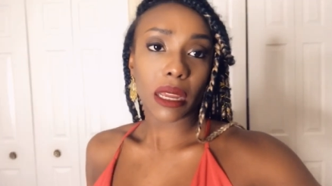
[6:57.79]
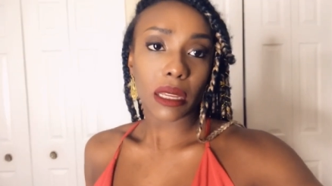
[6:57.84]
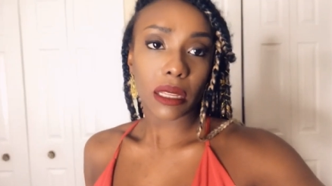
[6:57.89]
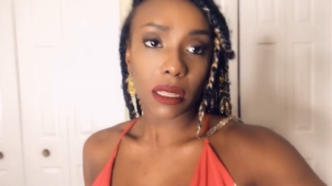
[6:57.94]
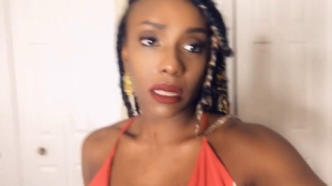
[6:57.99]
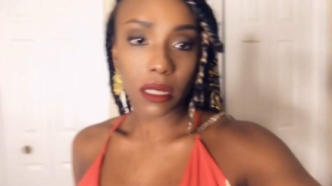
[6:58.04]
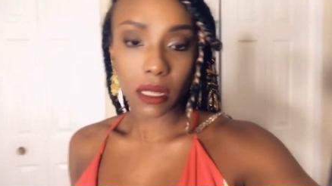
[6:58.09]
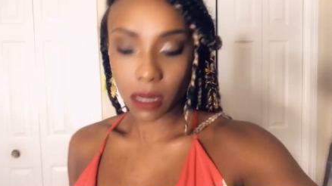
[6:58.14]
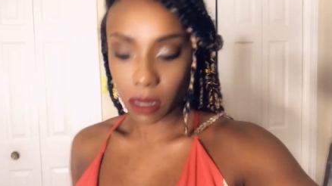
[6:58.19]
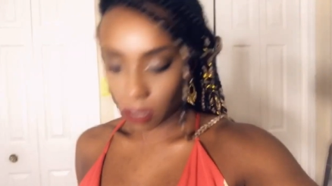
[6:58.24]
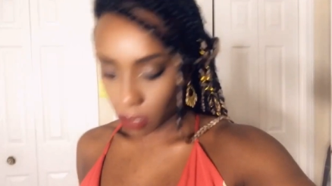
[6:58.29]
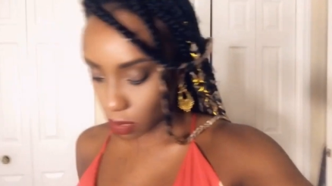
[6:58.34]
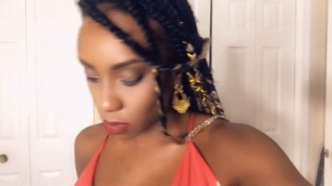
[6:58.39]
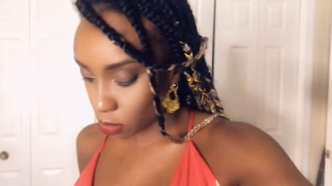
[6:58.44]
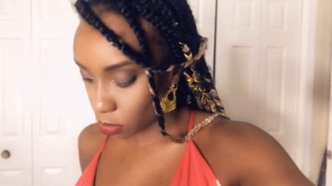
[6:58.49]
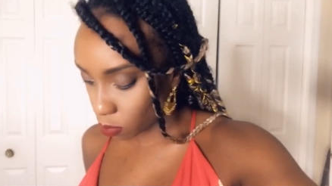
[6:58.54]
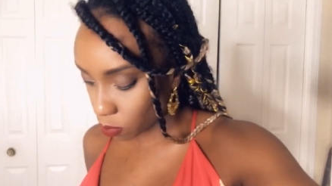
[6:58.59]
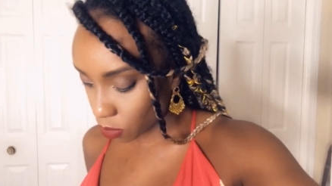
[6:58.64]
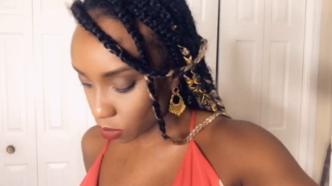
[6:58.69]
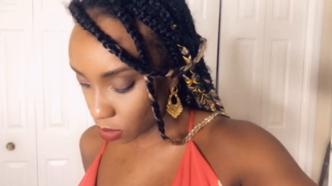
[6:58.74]
the color is
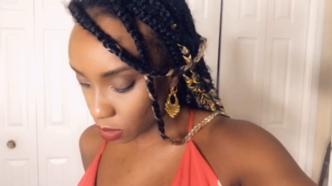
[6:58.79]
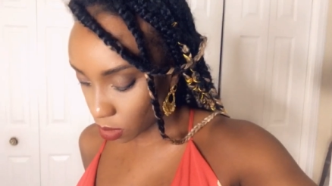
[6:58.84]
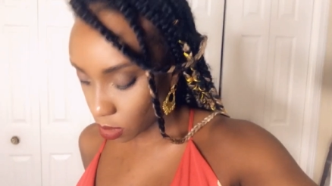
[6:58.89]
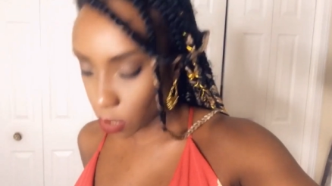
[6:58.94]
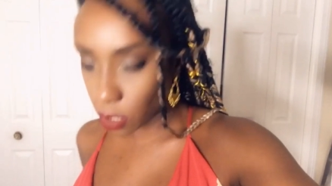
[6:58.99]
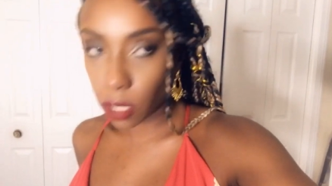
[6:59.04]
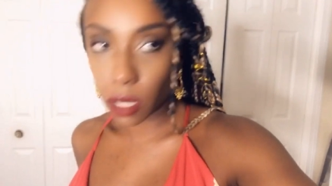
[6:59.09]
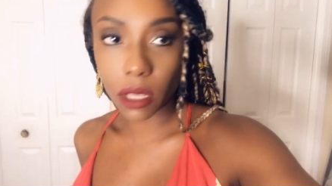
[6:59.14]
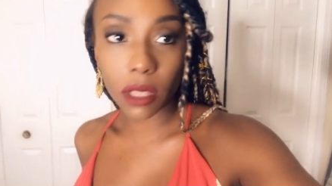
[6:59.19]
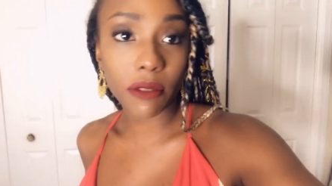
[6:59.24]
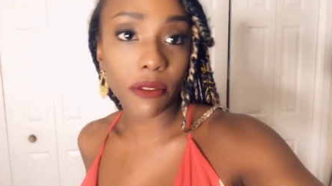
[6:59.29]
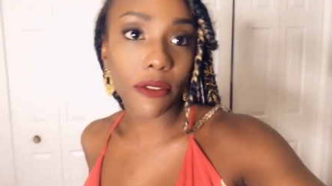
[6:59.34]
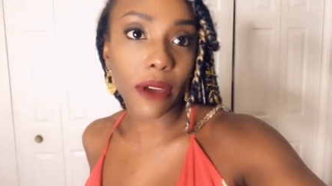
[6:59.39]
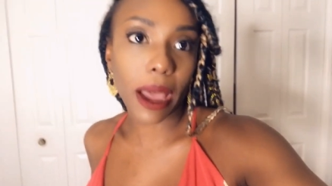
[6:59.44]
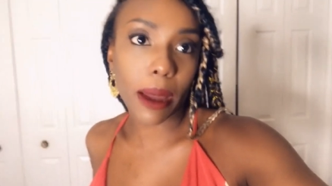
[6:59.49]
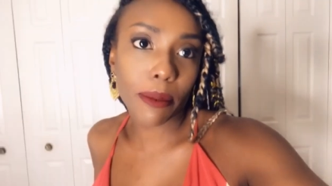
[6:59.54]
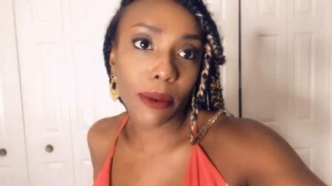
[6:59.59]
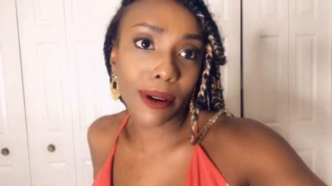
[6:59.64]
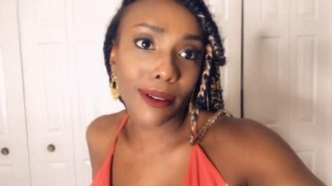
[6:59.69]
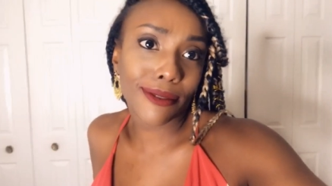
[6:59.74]
pretty good the
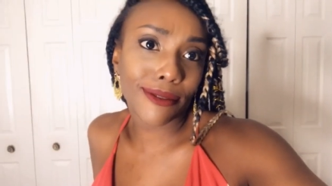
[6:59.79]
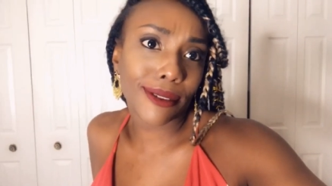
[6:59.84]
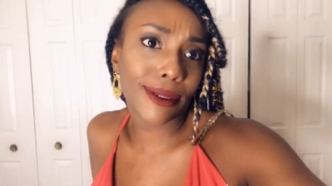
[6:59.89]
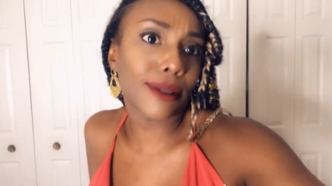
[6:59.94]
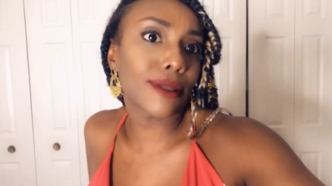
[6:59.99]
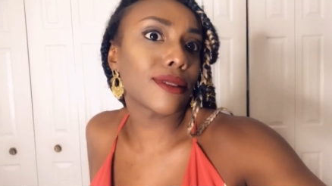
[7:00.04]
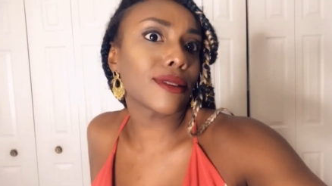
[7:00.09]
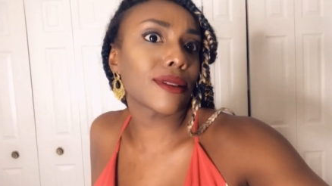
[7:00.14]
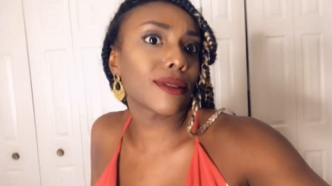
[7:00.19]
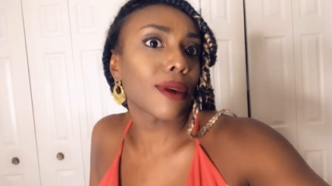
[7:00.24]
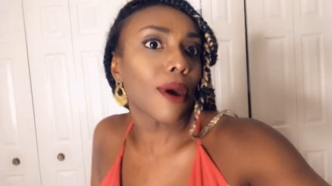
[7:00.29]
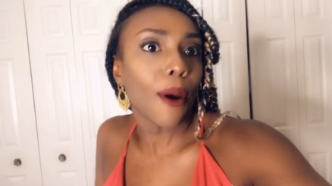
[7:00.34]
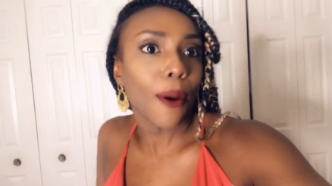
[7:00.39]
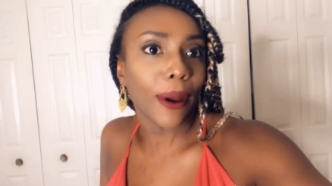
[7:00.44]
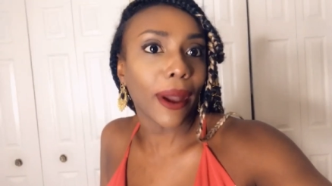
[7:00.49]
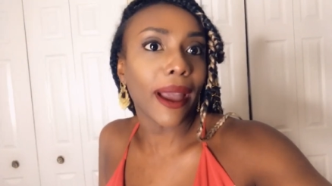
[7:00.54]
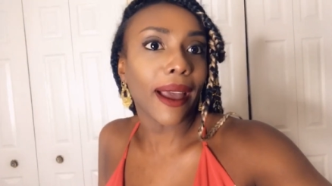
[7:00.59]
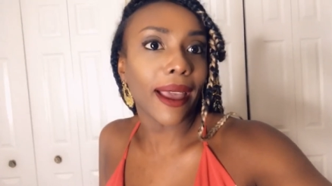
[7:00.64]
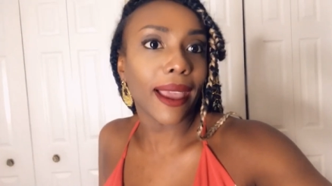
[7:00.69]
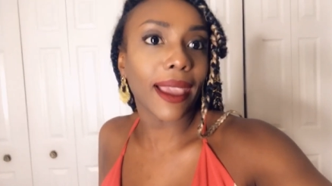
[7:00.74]
fabric feels
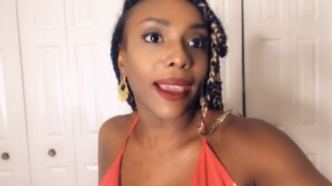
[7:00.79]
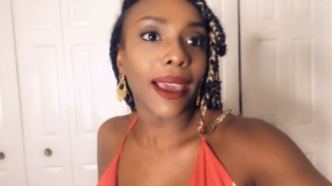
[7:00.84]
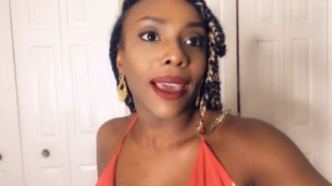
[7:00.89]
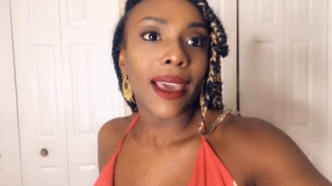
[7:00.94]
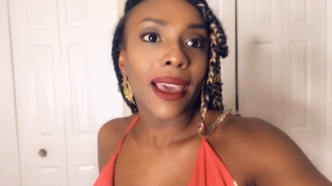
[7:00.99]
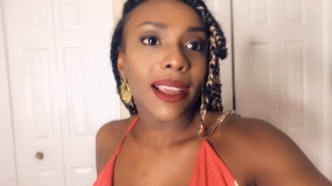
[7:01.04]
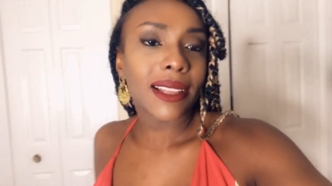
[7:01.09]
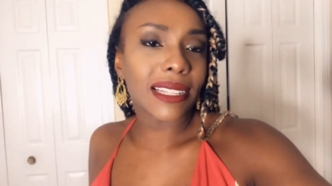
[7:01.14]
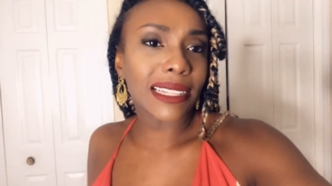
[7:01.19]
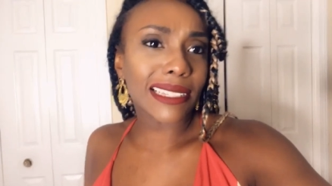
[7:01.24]
okay doesn't